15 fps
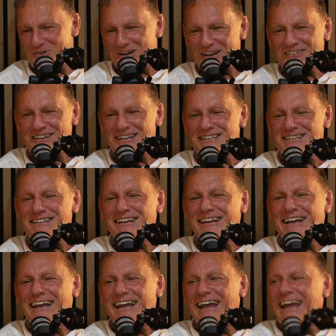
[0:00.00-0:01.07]
the money for this.
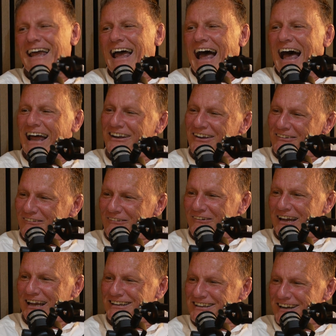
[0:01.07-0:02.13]
And
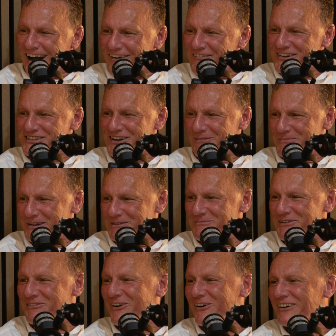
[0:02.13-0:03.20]
we had the coffee shop in
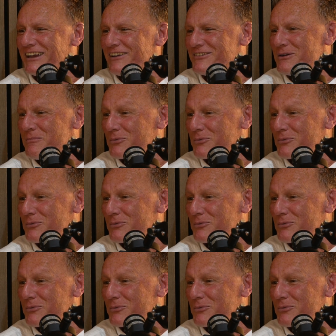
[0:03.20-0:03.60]
before he even